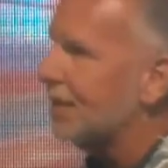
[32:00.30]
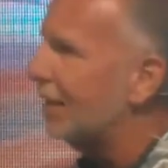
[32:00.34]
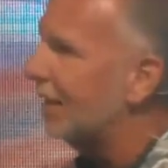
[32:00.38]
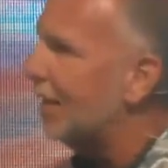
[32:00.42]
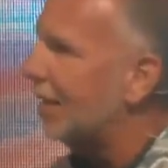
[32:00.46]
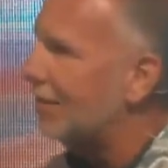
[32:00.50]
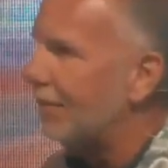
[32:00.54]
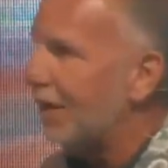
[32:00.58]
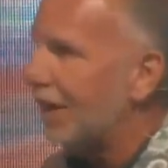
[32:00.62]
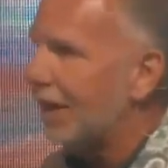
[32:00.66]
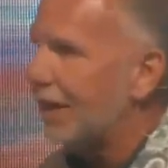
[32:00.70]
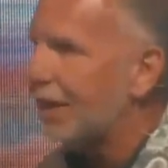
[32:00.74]
the
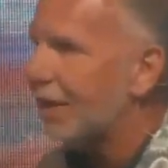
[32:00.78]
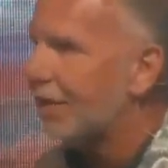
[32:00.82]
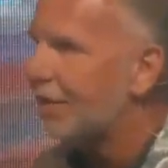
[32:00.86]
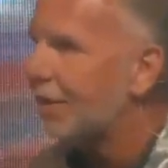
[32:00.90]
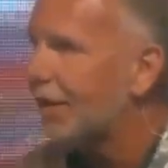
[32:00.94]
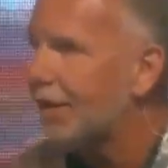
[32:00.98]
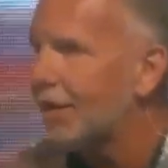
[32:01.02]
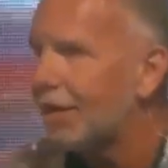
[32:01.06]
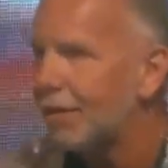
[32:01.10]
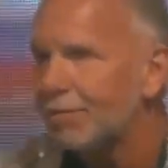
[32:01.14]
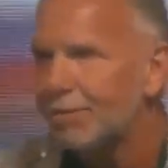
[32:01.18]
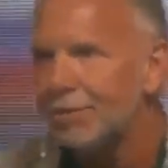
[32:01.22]
mother
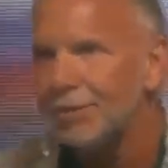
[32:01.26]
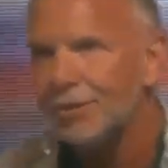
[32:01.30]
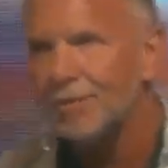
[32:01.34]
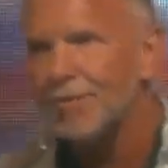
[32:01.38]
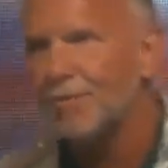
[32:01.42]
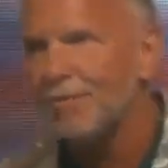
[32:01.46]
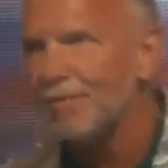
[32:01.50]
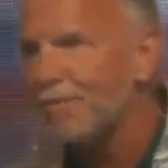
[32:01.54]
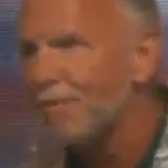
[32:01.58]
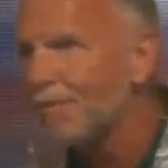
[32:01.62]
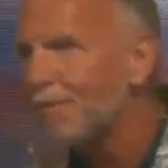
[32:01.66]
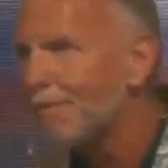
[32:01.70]
grubs,
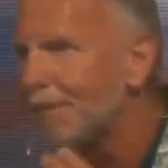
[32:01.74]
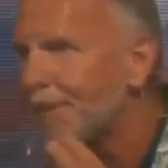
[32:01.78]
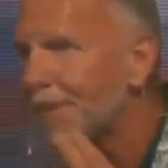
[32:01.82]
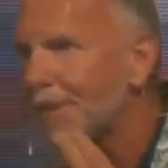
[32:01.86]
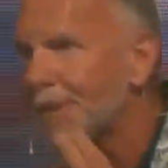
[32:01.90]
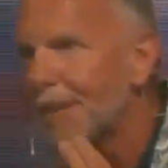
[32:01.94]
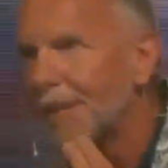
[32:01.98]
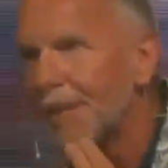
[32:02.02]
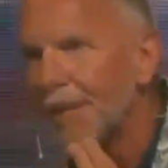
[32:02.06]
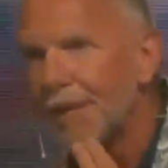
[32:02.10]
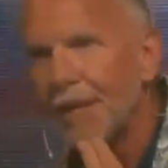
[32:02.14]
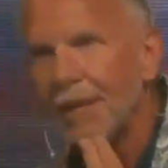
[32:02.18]

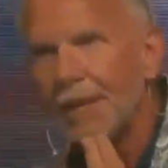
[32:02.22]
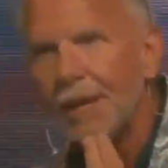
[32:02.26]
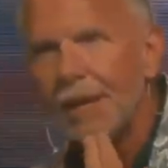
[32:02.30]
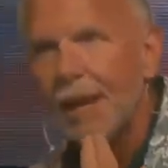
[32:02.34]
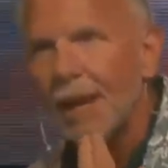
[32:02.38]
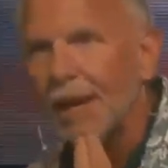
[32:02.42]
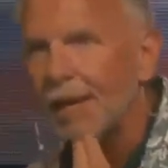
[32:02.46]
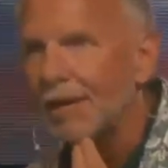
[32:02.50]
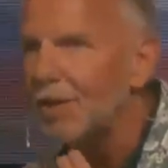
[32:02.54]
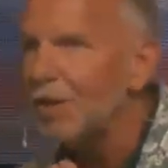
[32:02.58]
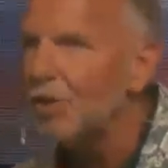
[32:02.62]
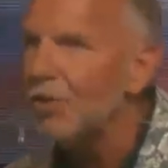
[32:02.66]

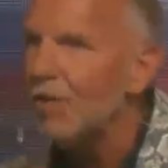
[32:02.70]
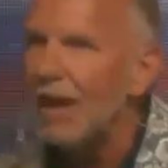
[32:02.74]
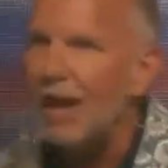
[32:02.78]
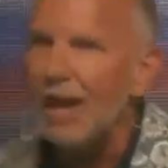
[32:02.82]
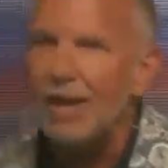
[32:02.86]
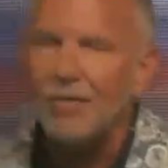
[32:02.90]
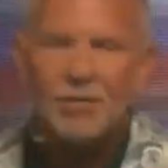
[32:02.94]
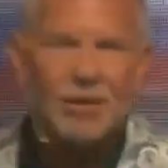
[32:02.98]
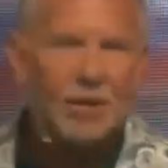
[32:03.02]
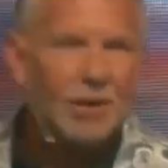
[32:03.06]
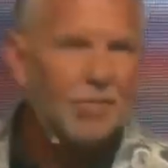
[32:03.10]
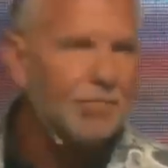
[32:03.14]
and you
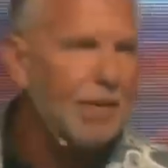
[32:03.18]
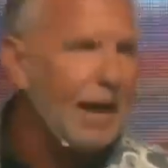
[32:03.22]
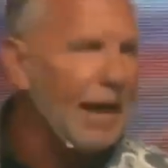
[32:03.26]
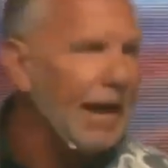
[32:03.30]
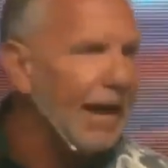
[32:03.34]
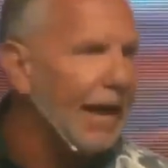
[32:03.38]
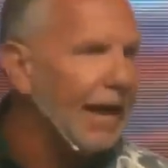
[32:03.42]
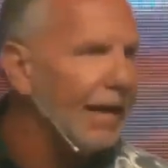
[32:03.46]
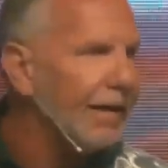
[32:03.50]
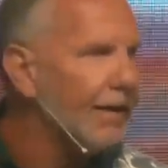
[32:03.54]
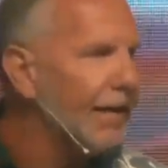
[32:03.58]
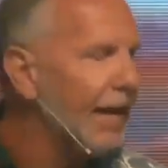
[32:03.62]
having a
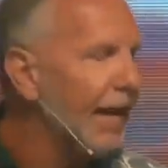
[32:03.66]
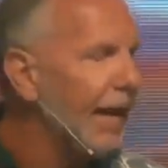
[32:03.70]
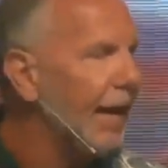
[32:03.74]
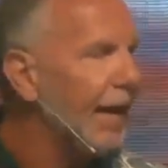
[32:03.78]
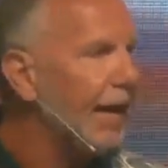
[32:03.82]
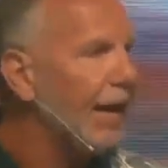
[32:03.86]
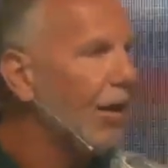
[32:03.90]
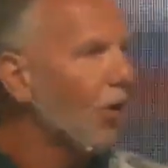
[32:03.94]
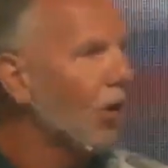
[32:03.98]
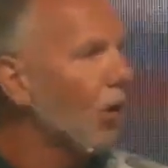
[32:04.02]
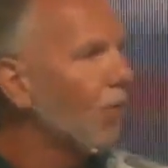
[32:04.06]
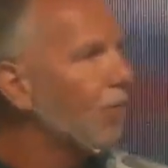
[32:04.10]
bad day
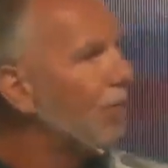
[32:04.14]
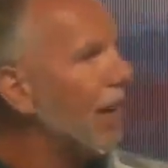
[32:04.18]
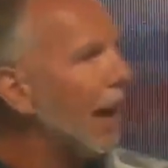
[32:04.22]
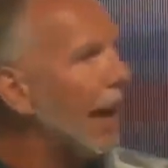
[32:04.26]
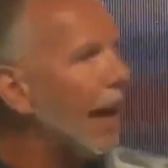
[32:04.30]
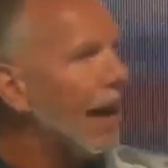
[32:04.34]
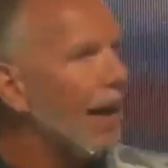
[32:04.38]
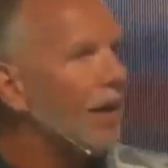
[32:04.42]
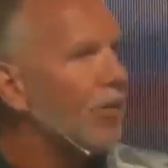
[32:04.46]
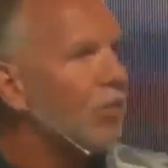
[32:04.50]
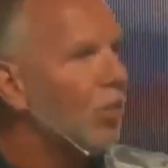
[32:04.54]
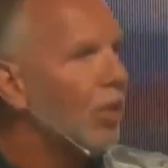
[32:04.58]
or a
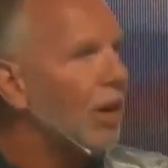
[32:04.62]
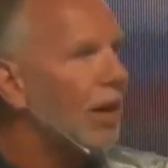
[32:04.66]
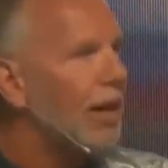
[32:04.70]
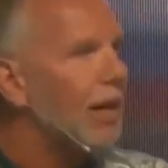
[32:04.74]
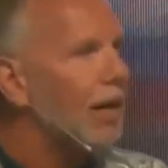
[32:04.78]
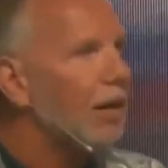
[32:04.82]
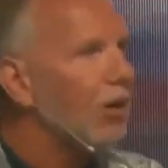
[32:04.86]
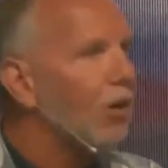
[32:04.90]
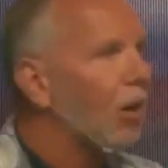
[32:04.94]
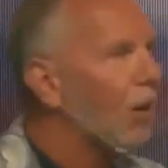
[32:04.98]
bad week or a